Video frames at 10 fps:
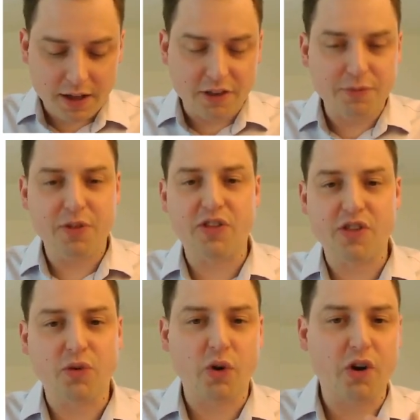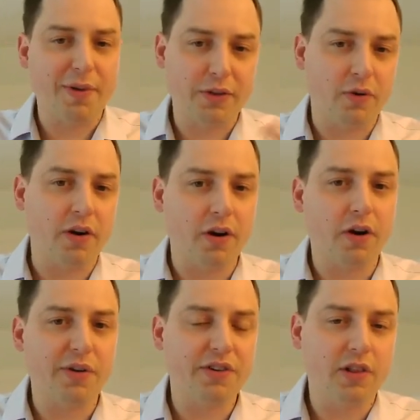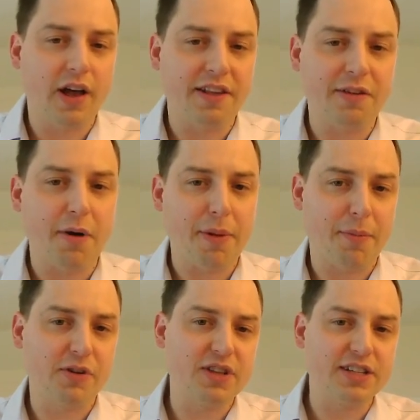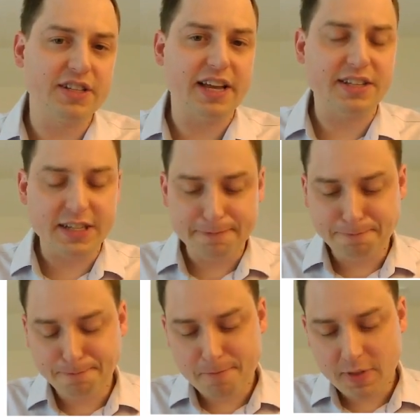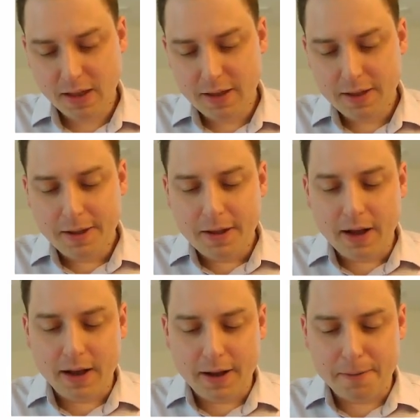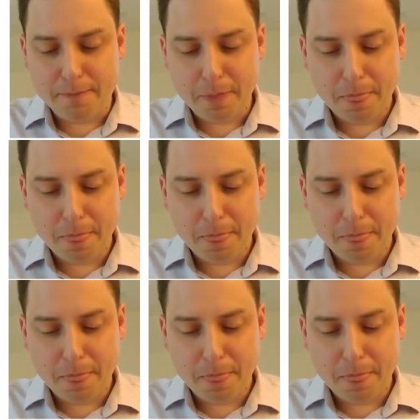This work goes back to our original ICML paper in 2018. Now,